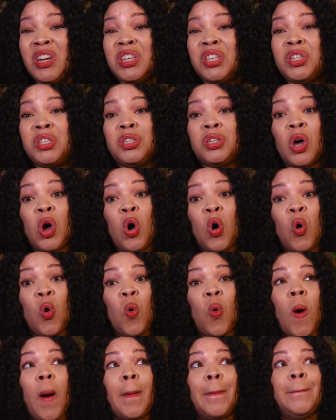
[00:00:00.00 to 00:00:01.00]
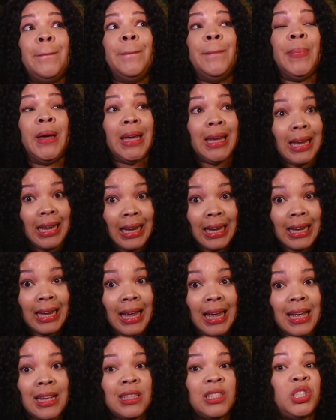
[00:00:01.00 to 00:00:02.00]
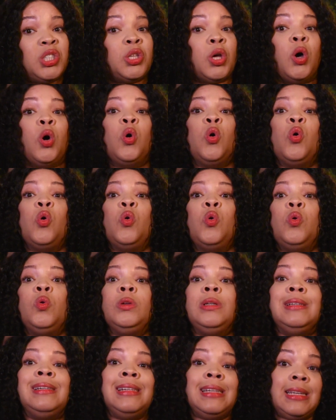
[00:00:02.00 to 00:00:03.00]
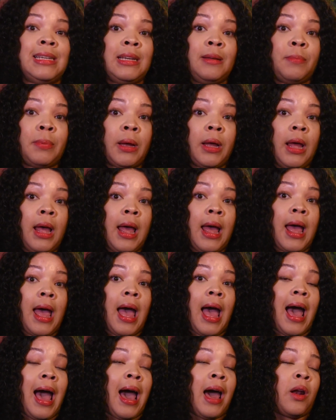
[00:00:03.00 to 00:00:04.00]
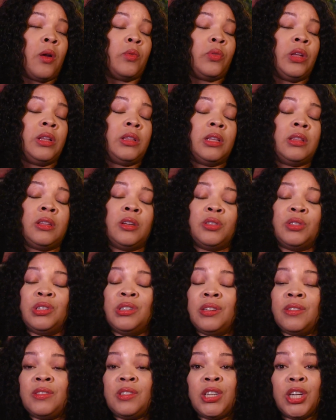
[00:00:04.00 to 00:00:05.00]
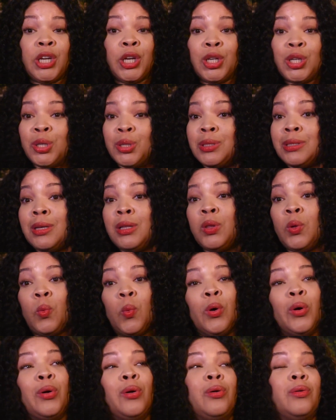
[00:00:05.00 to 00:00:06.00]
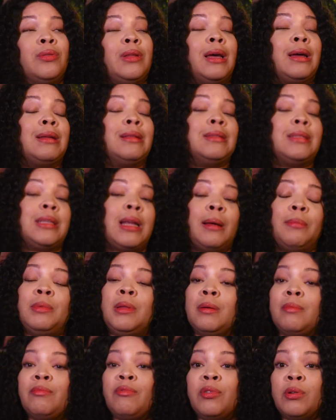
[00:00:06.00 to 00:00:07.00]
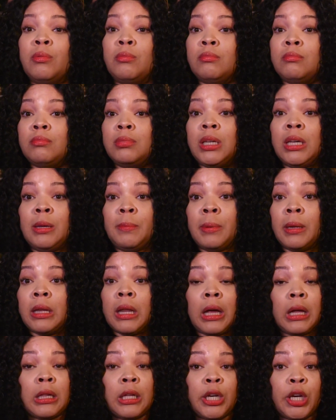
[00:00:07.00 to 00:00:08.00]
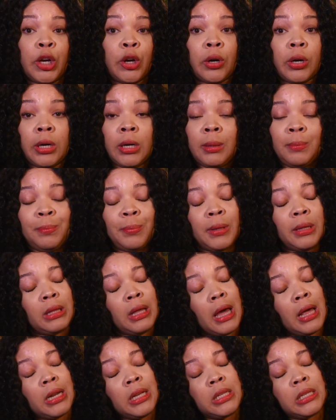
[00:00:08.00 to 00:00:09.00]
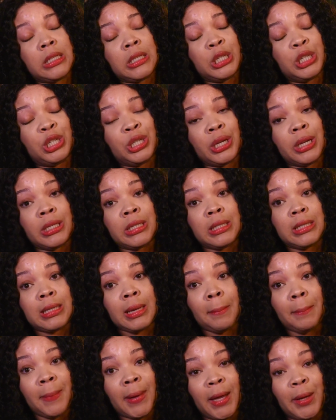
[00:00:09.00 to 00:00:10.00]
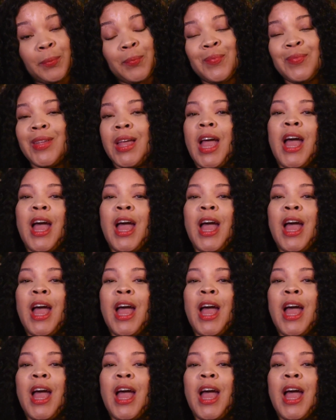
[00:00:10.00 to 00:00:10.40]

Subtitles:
is so big and so deep, I don't think that there's enough signatures in the world that can stop them from keeping Lake Lanier up, but that is just me.